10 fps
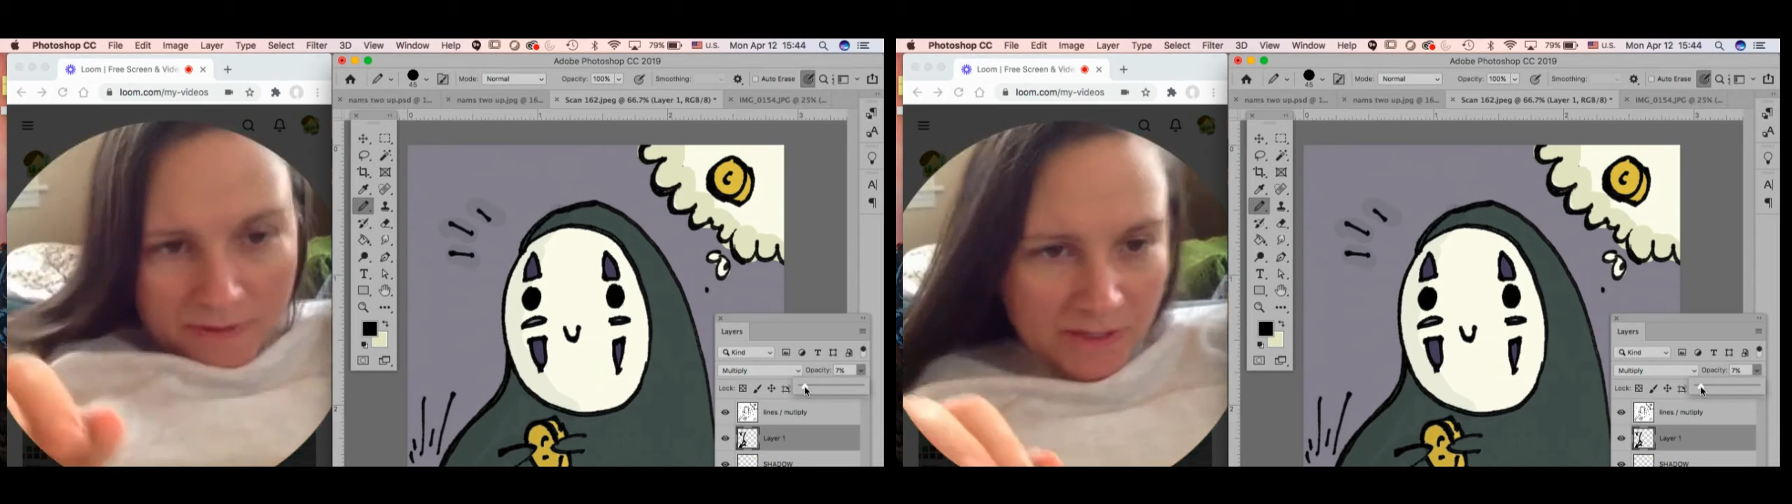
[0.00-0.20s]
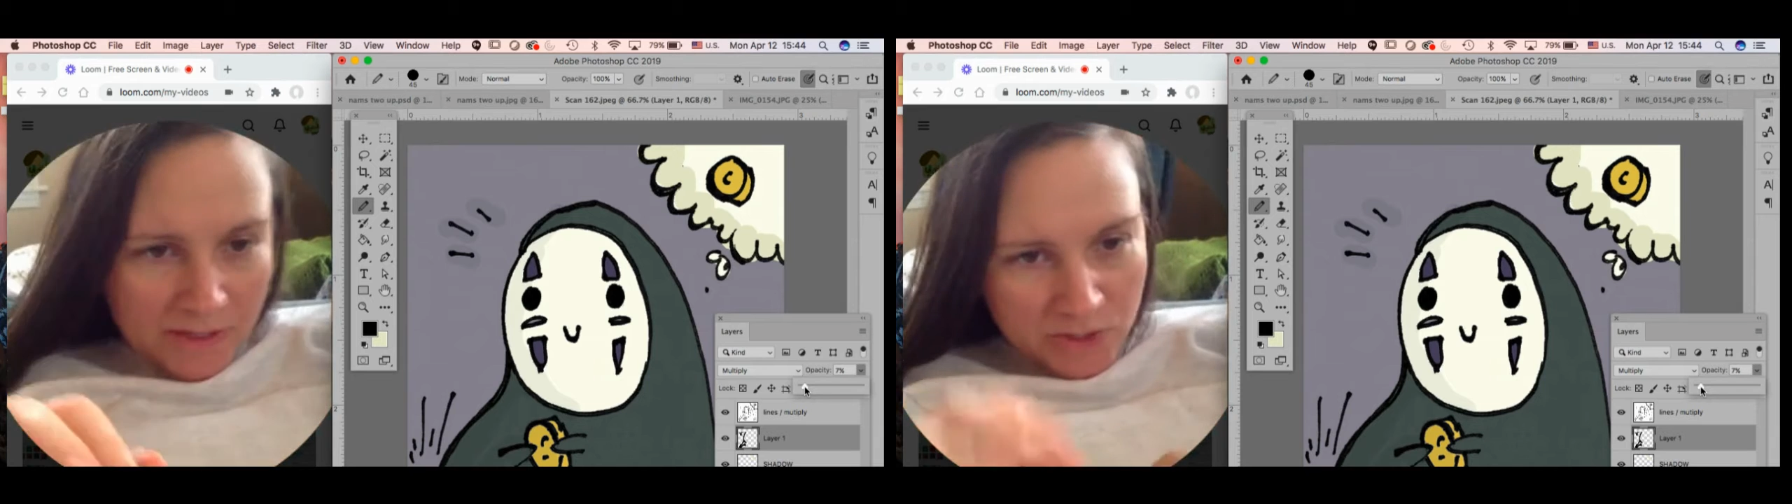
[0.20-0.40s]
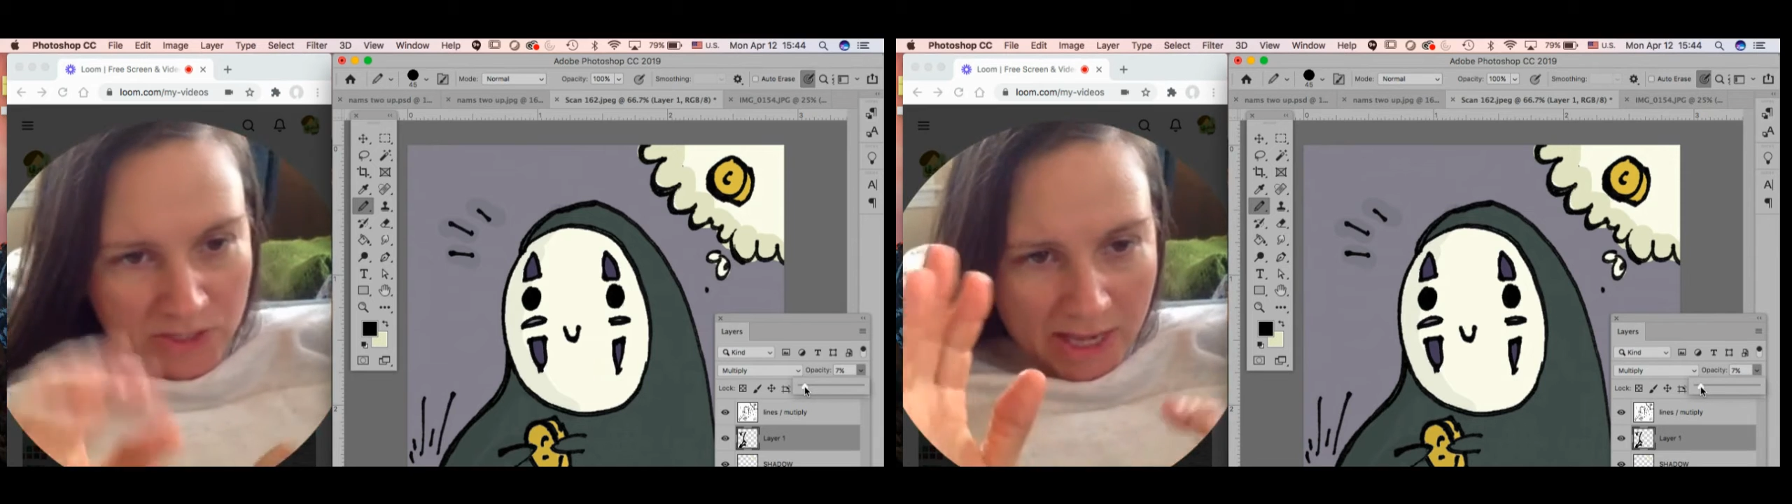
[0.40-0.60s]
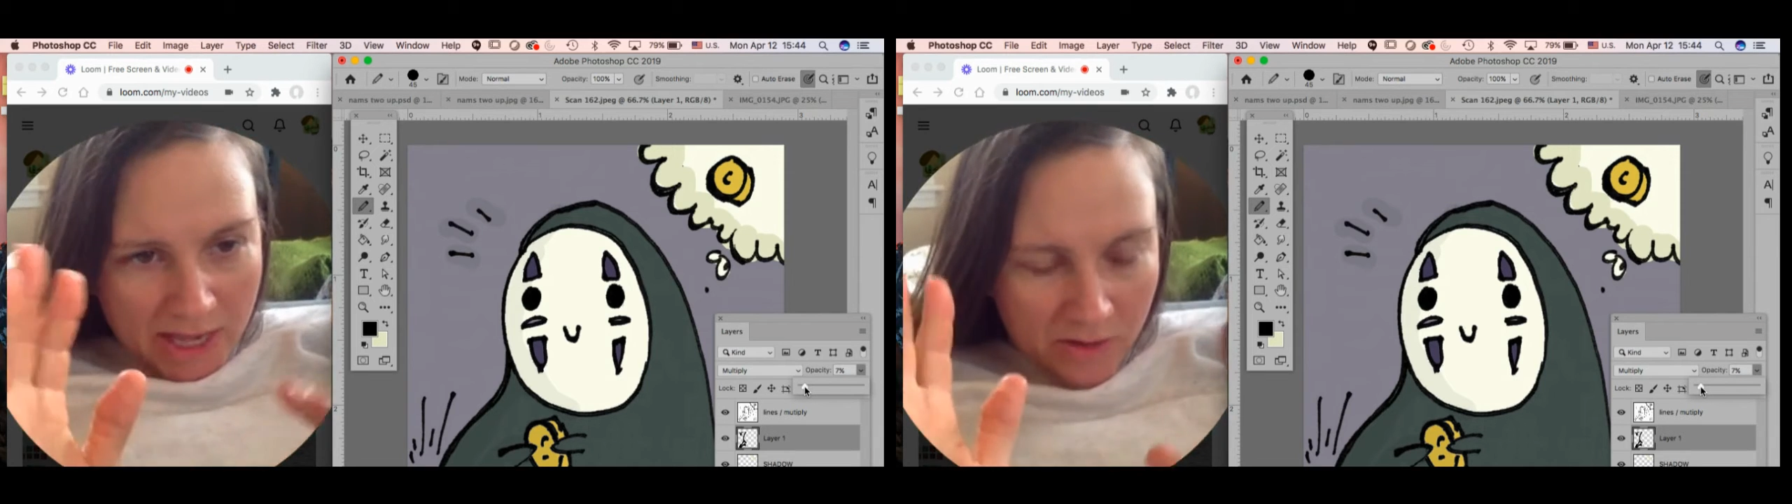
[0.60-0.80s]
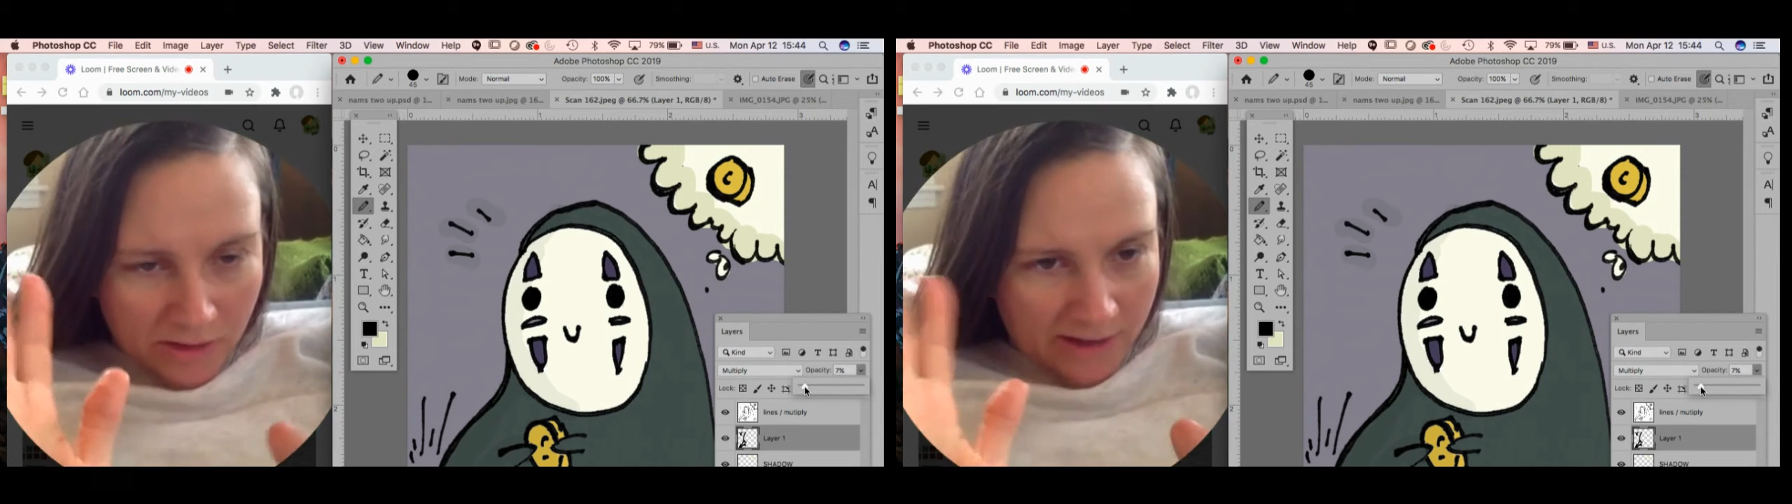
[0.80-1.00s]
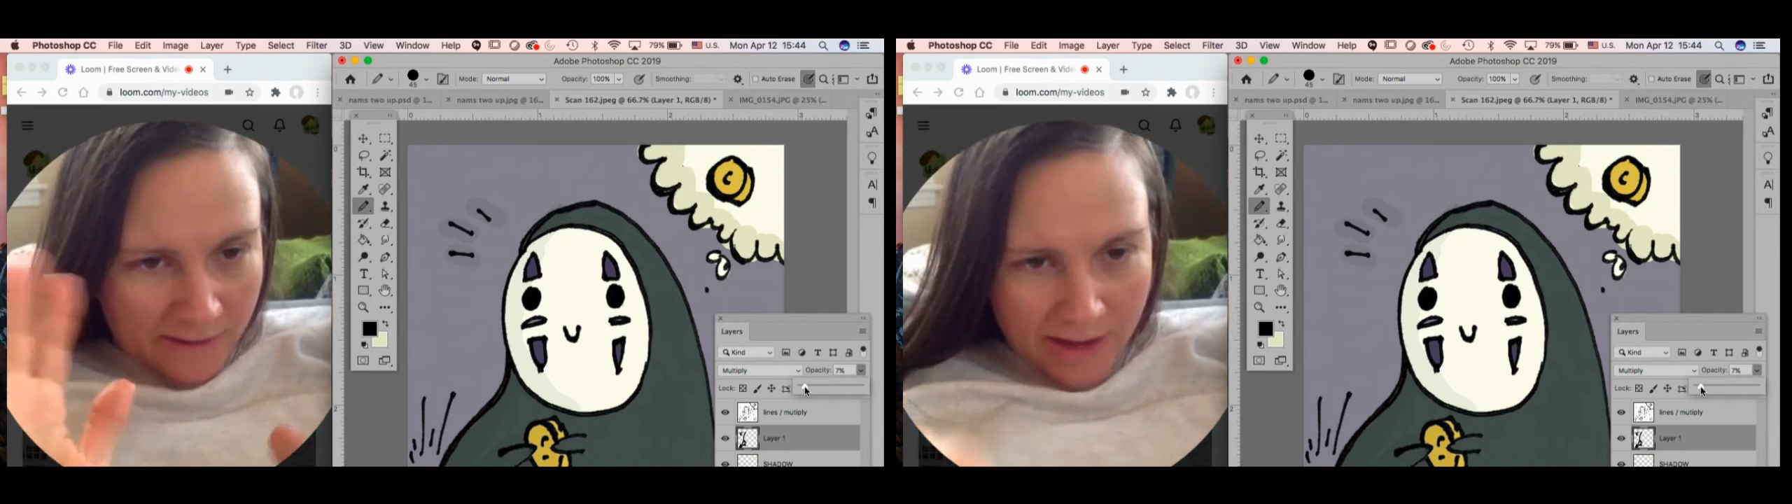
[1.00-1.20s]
15% or like